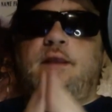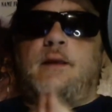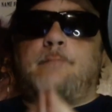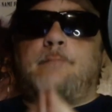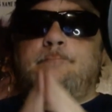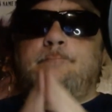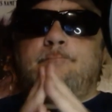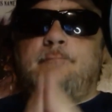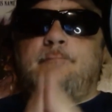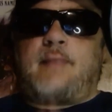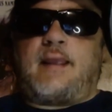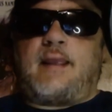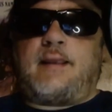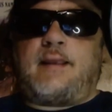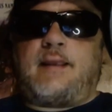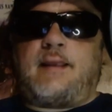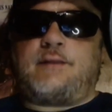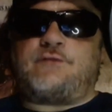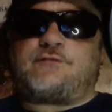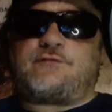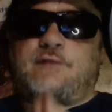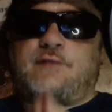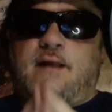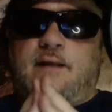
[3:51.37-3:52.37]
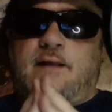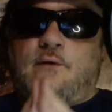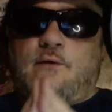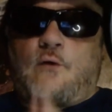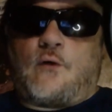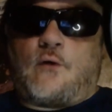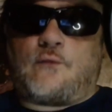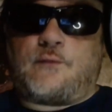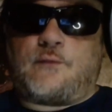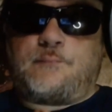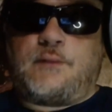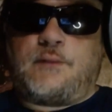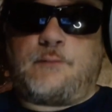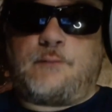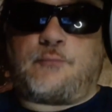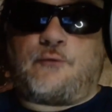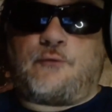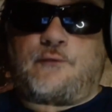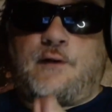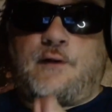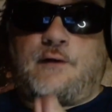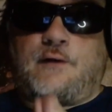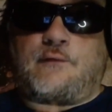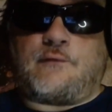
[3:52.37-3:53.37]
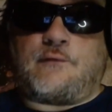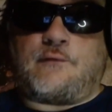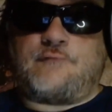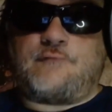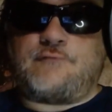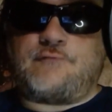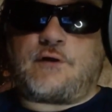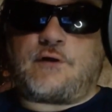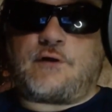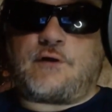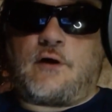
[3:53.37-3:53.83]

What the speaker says: amazed at all the people that are living